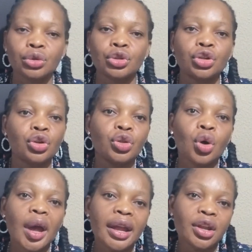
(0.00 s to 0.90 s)
do you
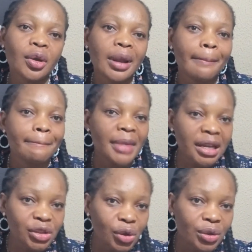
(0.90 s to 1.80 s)
know any other
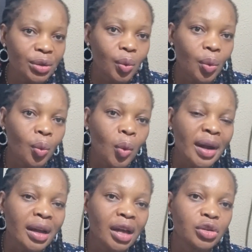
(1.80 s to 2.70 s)
method
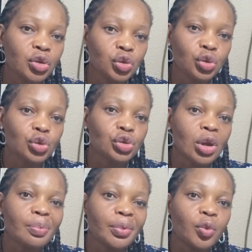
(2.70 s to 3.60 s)
one can use to
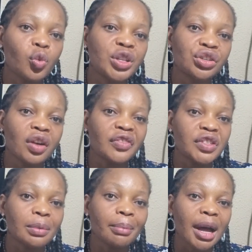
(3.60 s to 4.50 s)
stop
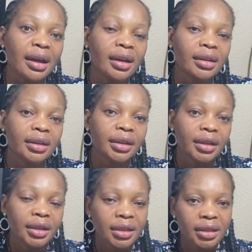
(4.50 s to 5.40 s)
witchcrafting mark?
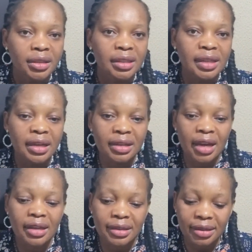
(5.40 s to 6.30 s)
She said
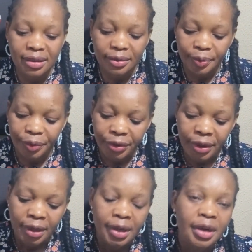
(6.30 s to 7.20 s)
yes.
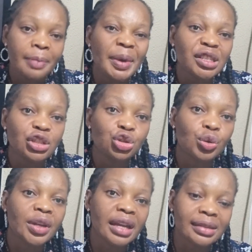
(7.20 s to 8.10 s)
The person
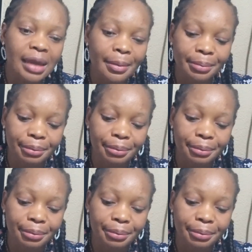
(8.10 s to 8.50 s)
should get